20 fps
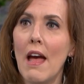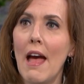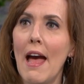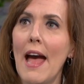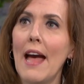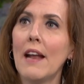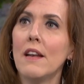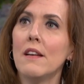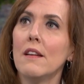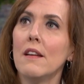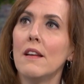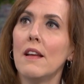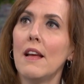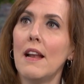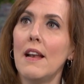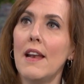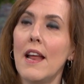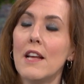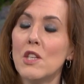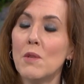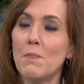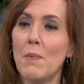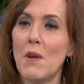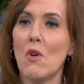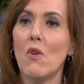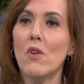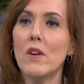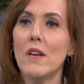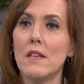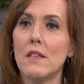And let's be
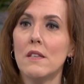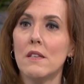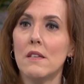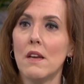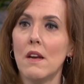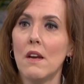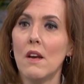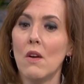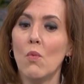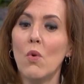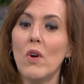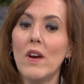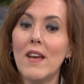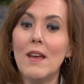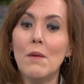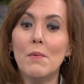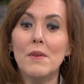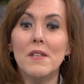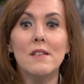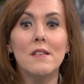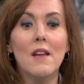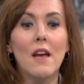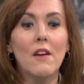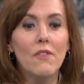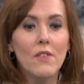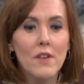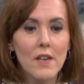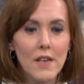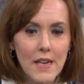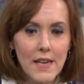honest, what he was
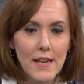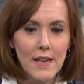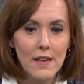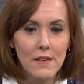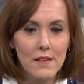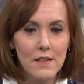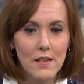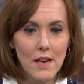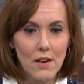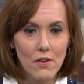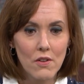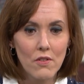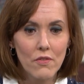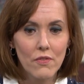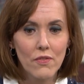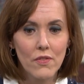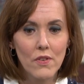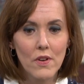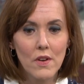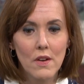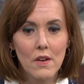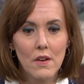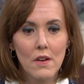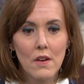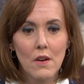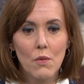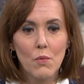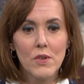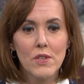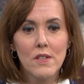definitely guilty of
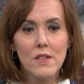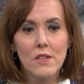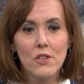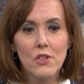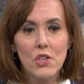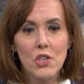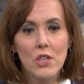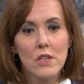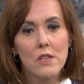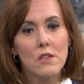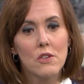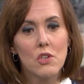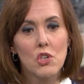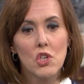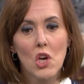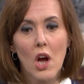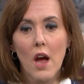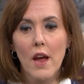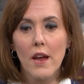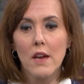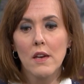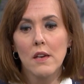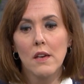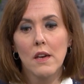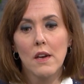was this just giant